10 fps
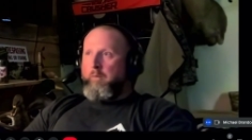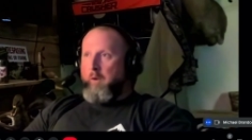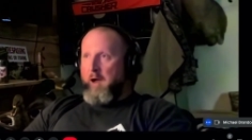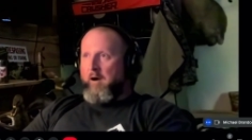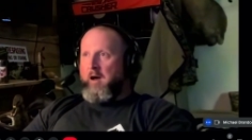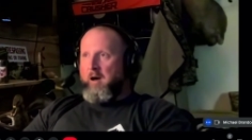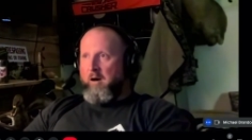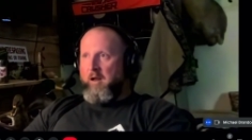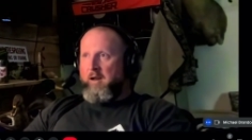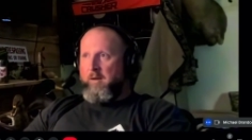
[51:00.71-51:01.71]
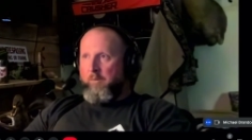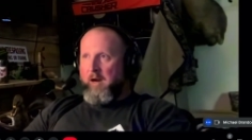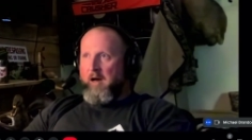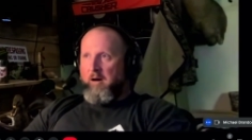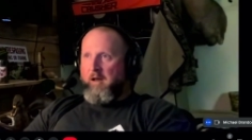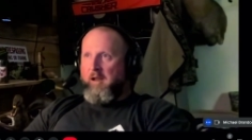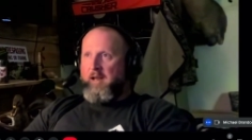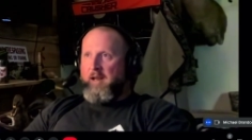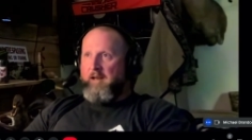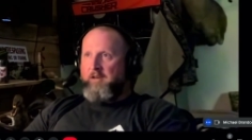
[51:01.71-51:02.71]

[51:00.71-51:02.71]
where I hunt and when I hunt, and I